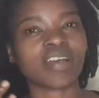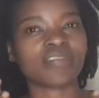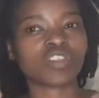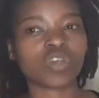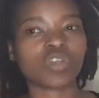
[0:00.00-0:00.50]

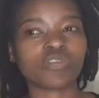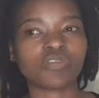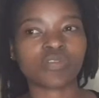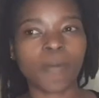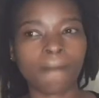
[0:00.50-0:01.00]
sort
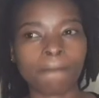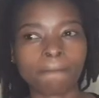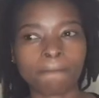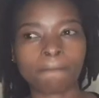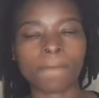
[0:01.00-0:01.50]
of
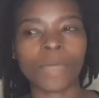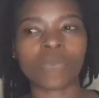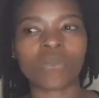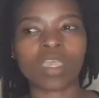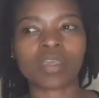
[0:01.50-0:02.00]

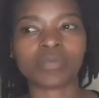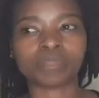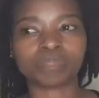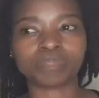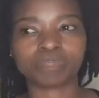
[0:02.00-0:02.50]

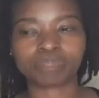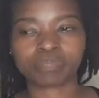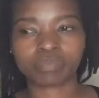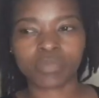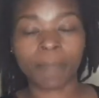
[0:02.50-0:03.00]

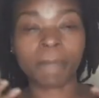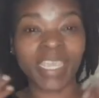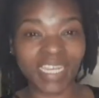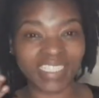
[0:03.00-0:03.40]
paid